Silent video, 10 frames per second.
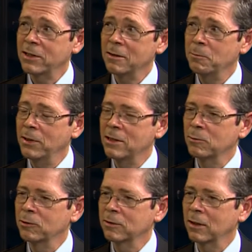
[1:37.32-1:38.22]
in
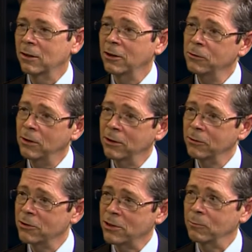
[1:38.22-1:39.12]
Peterborough, and I know
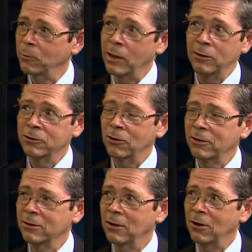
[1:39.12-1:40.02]
the chap well,
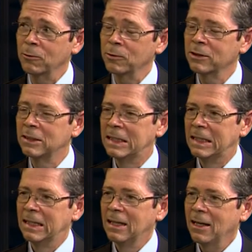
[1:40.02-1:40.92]
Jonathan Larwood.
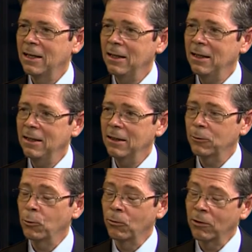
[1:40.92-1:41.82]
He,
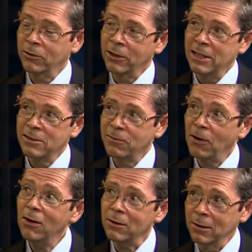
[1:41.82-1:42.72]
or rather his
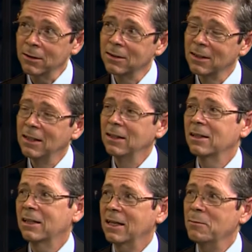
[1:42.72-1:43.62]
father,
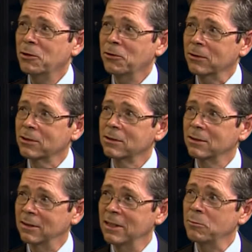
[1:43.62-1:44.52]
came across
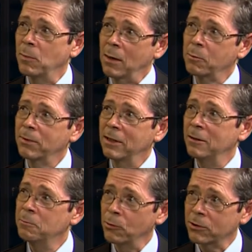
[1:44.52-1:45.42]
this map in a
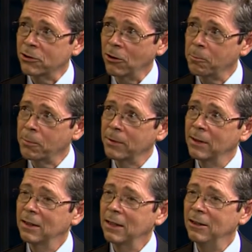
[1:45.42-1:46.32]
bookshop
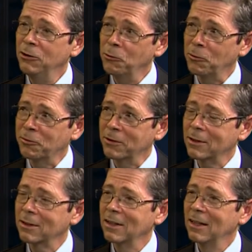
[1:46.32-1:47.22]
in
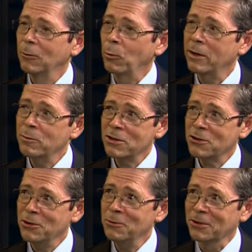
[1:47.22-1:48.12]
Norfolk when he was a
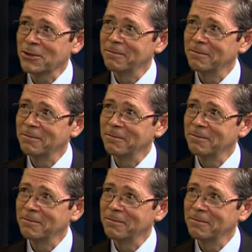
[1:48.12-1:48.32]
student,